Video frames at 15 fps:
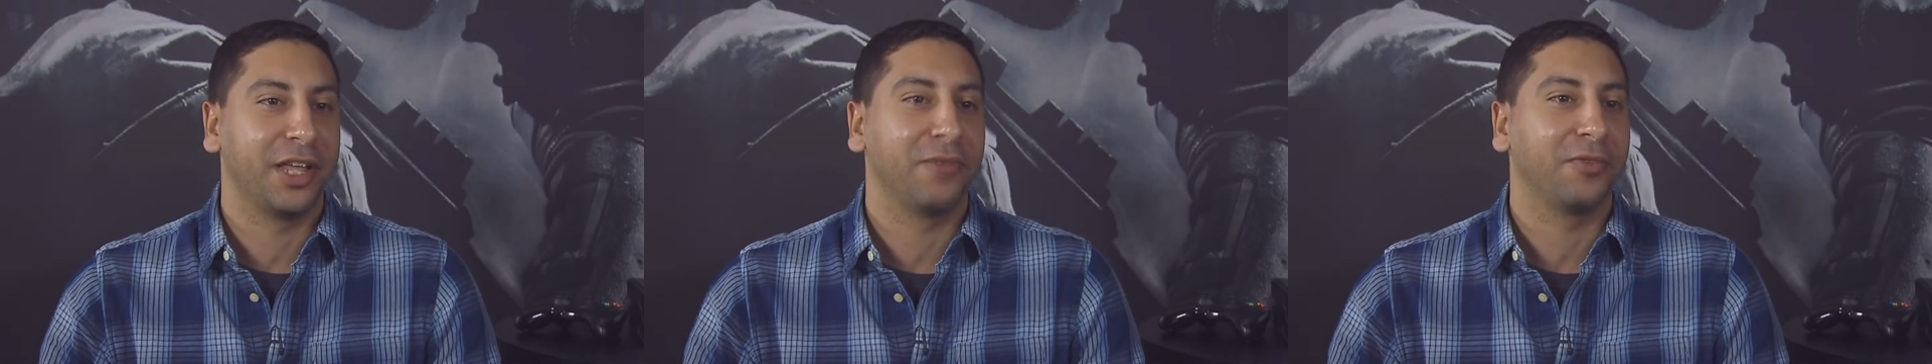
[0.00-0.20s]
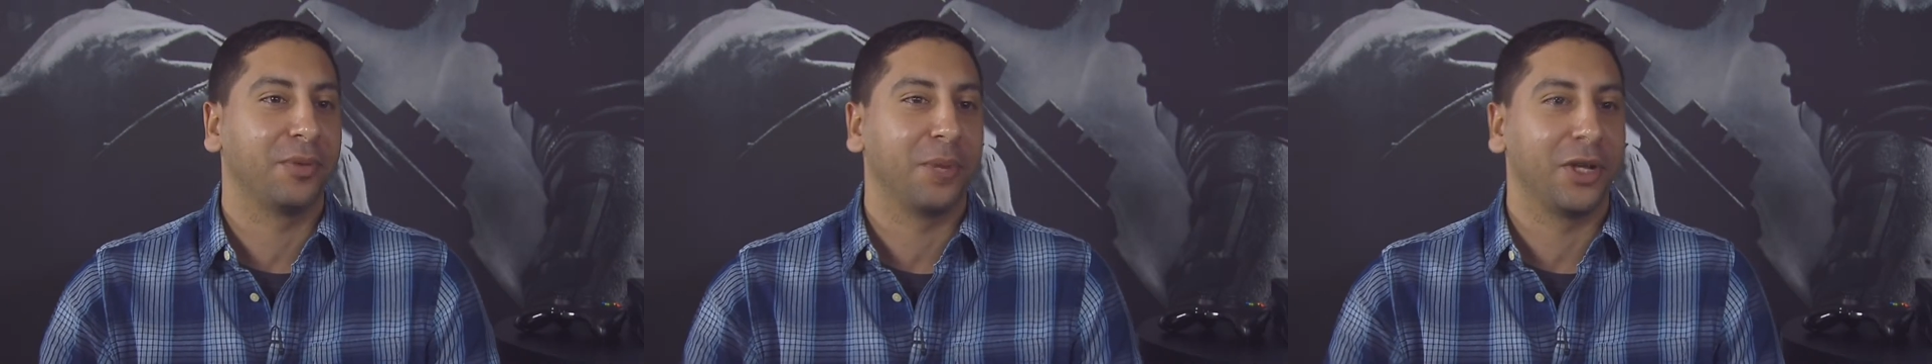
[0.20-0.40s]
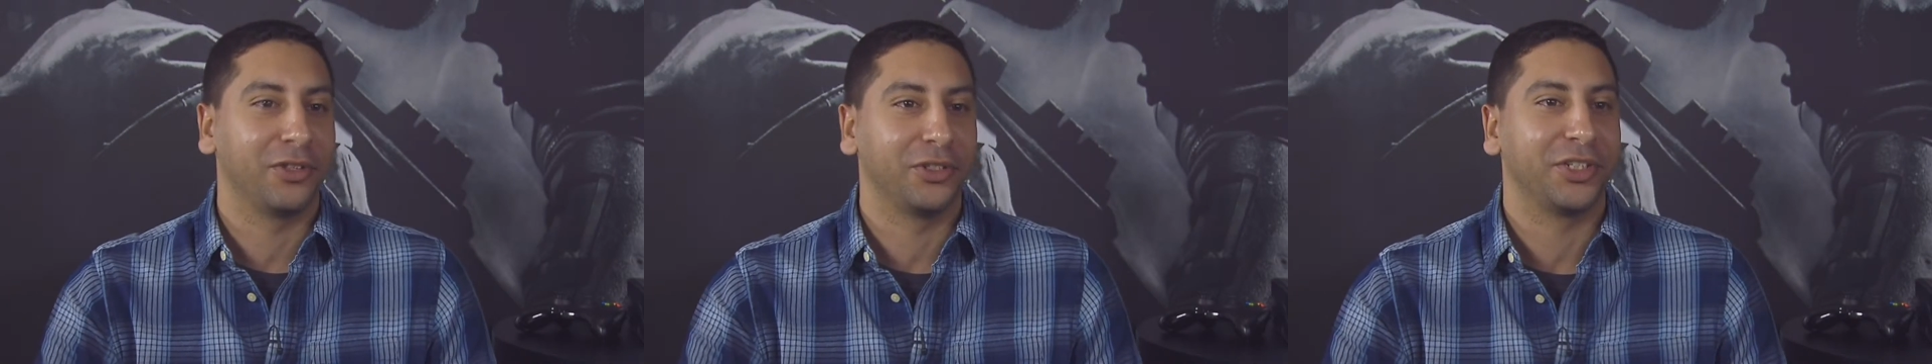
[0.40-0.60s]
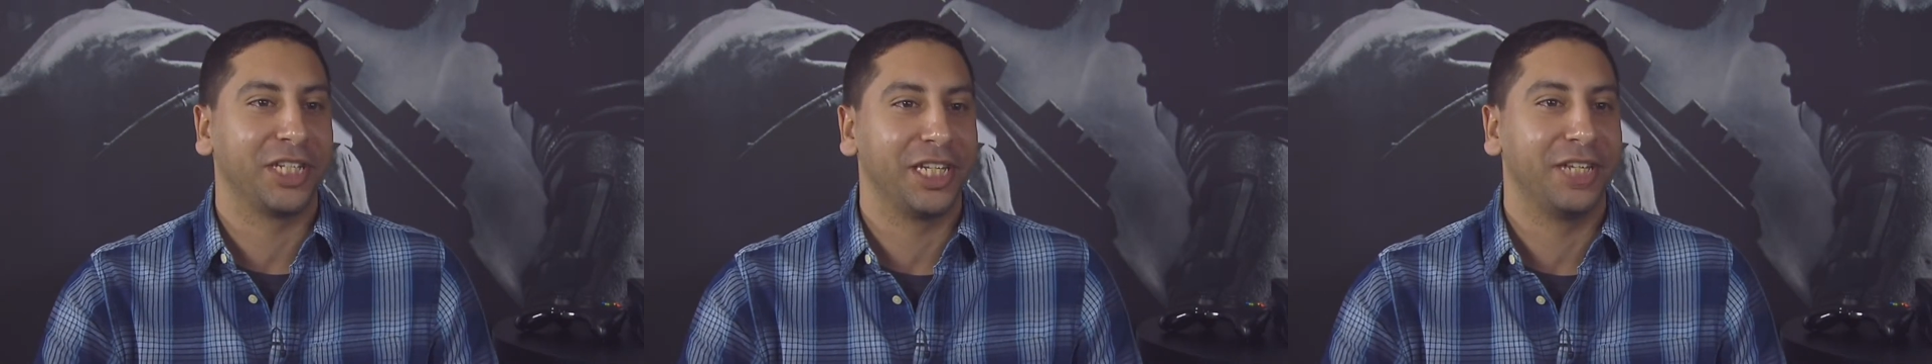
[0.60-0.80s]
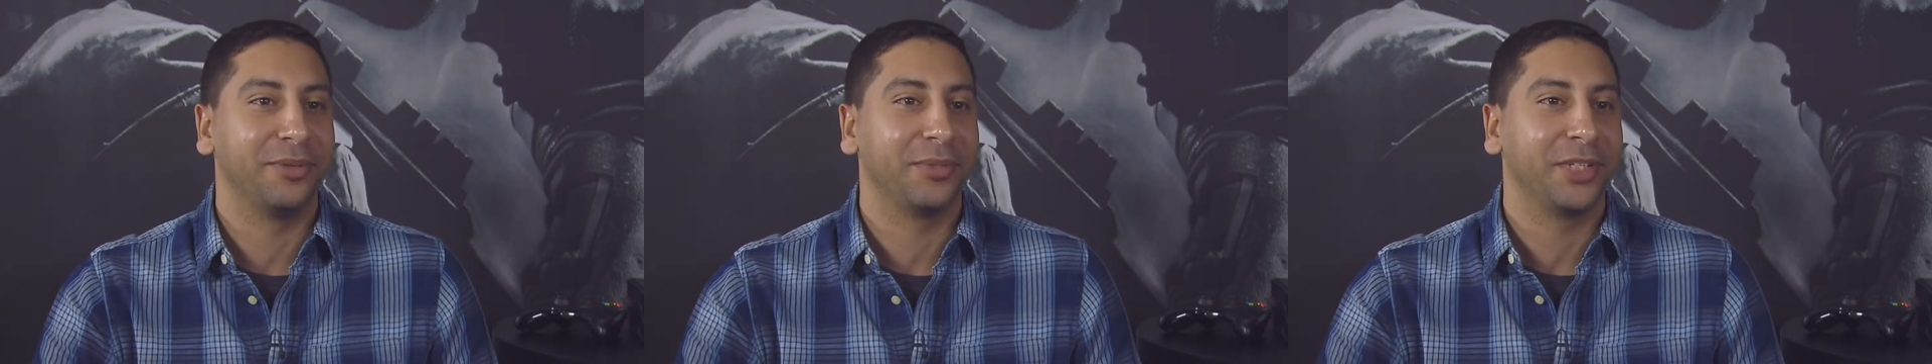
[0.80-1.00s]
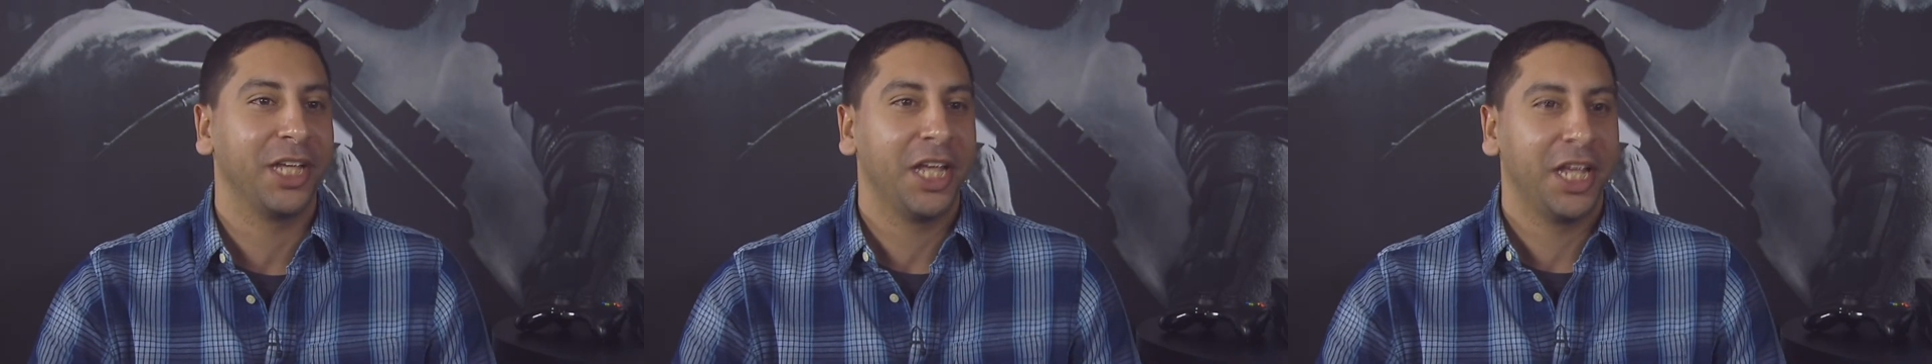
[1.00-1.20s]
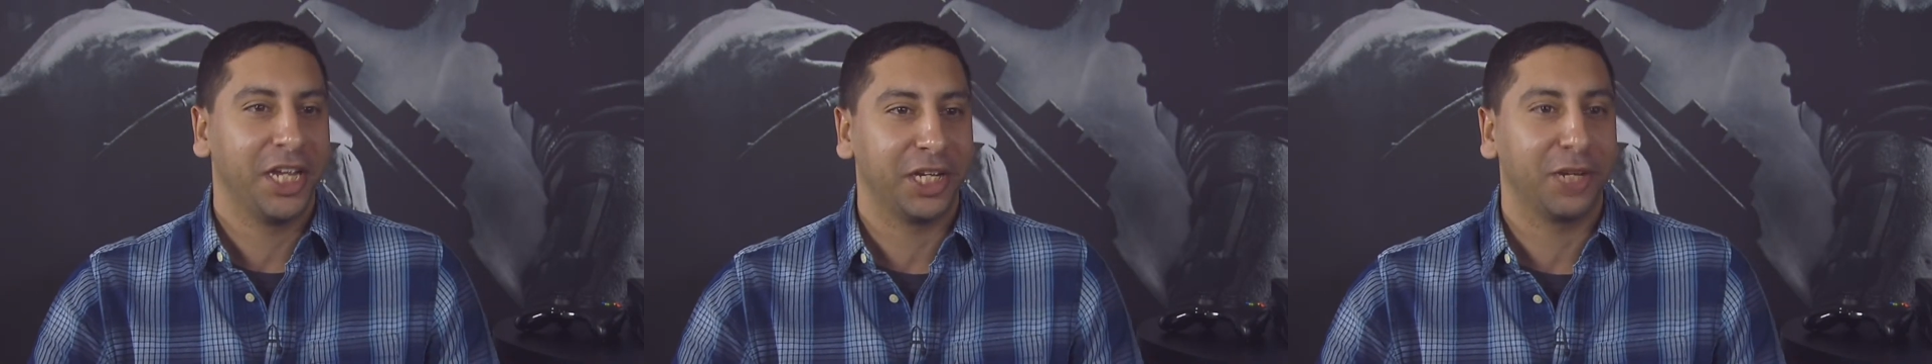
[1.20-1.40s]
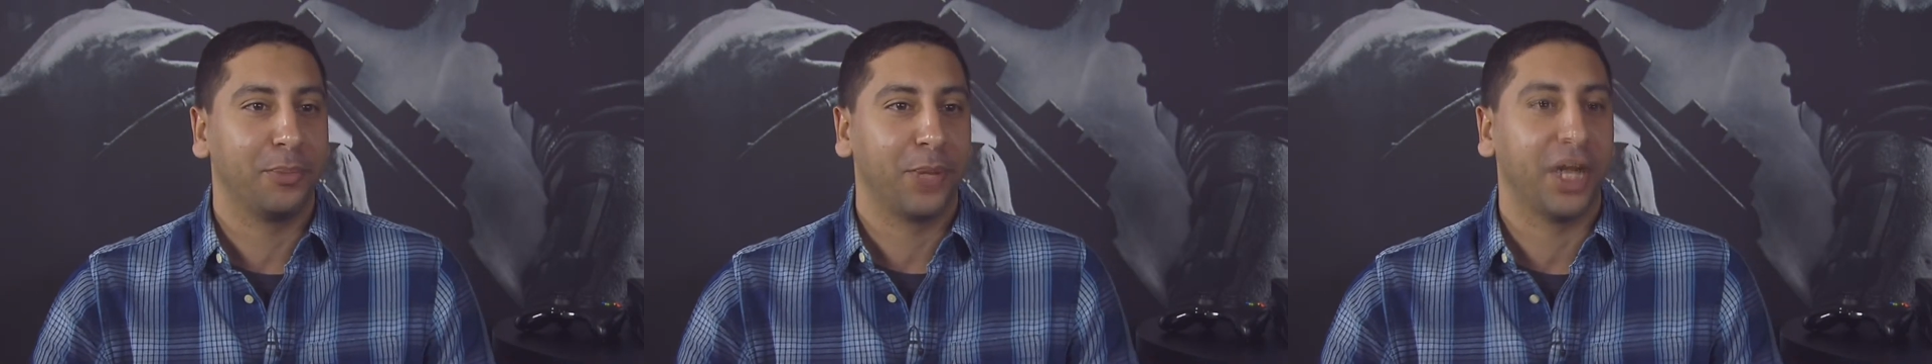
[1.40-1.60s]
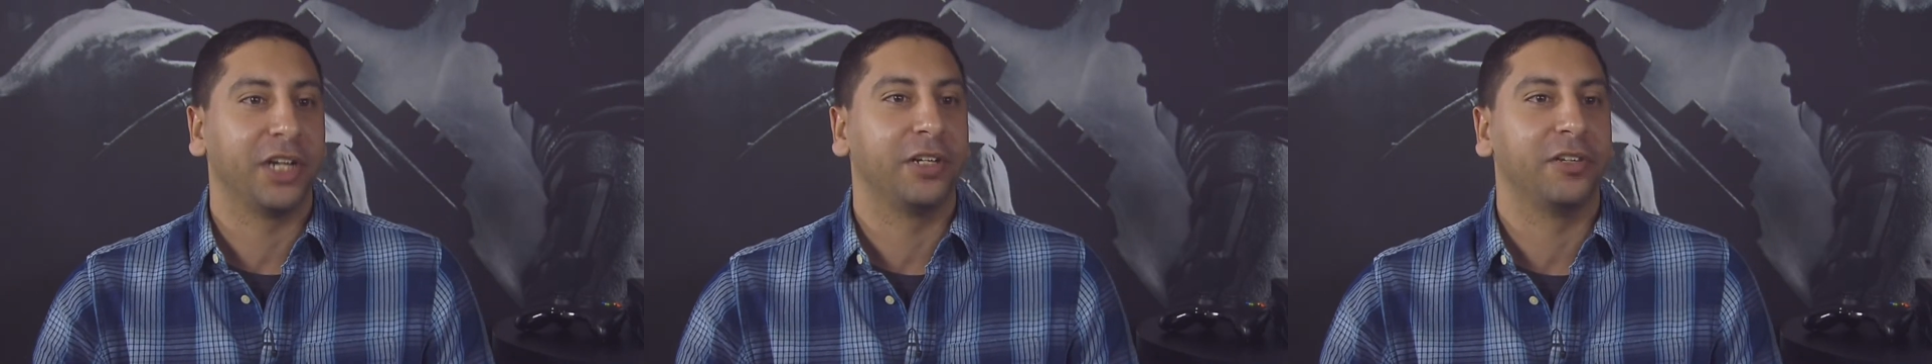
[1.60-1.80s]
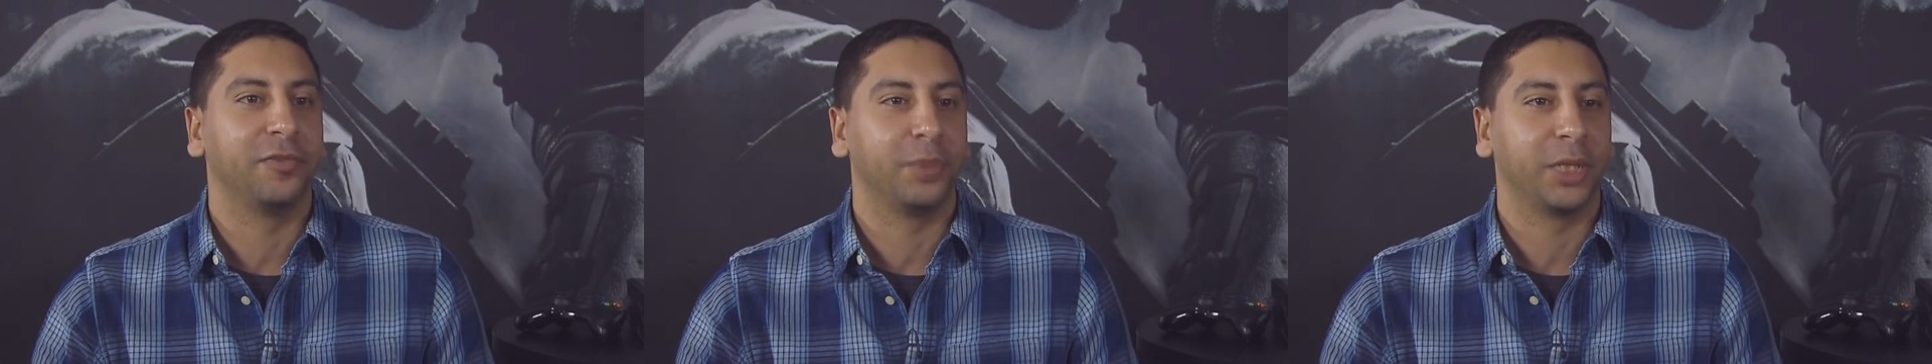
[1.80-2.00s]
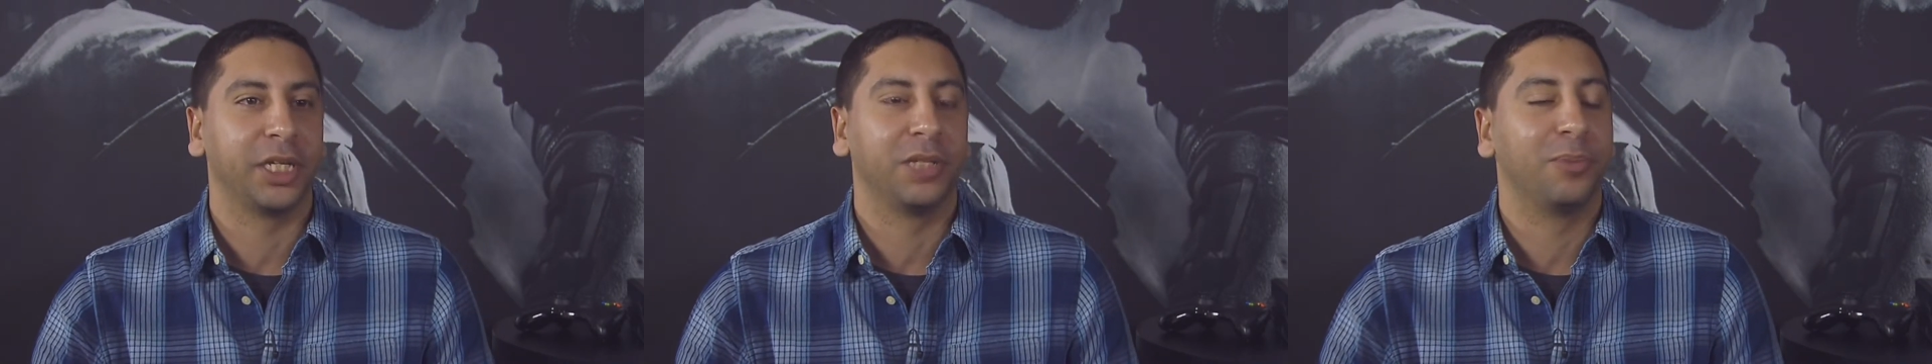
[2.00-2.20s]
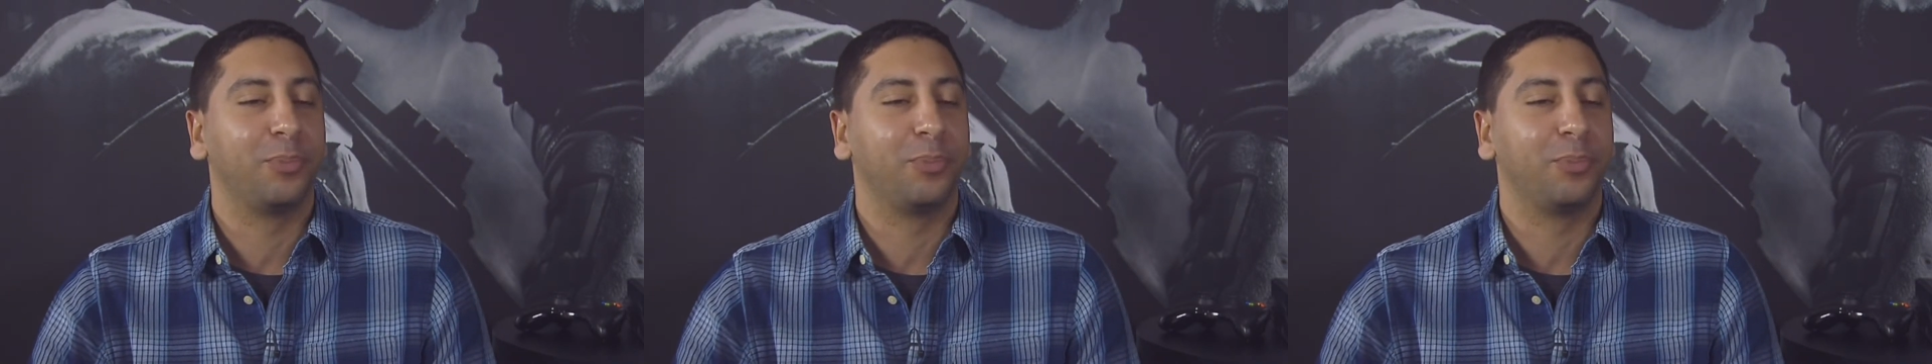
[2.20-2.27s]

them from other teams in competitive play.